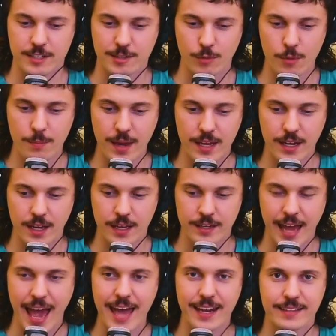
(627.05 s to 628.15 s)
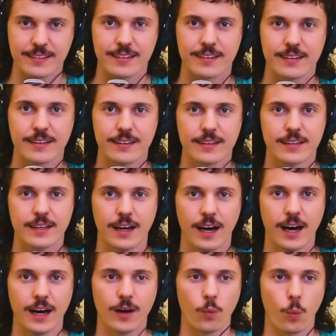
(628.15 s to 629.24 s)
Someone made an edit
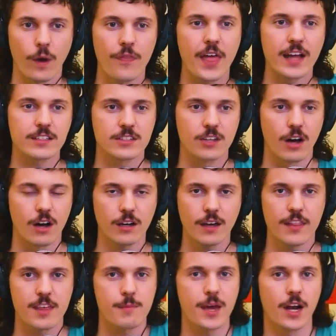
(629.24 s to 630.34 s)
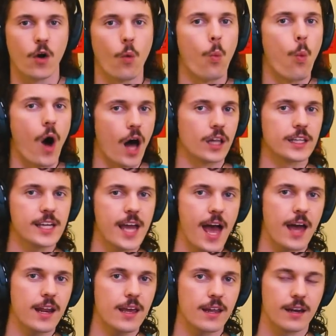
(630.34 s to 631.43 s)
with that song. They made a Wally
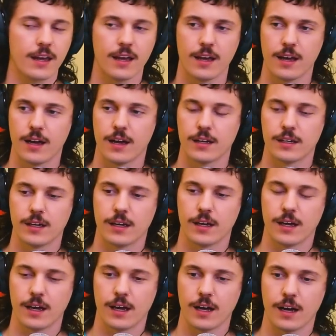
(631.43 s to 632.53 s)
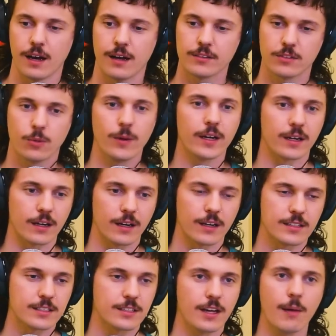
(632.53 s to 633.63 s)
edit on Twitter.
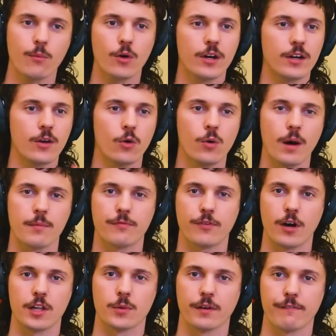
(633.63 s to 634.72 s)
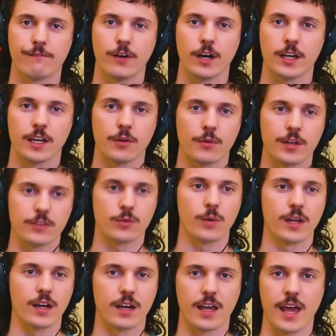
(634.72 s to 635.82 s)
Someone who I'm following fucking
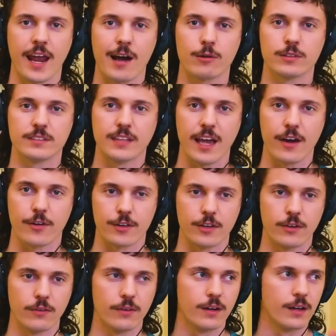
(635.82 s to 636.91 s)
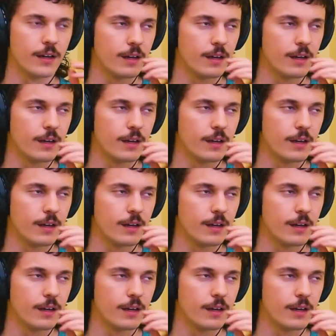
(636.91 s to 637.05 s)
retweeted it, and how dare you?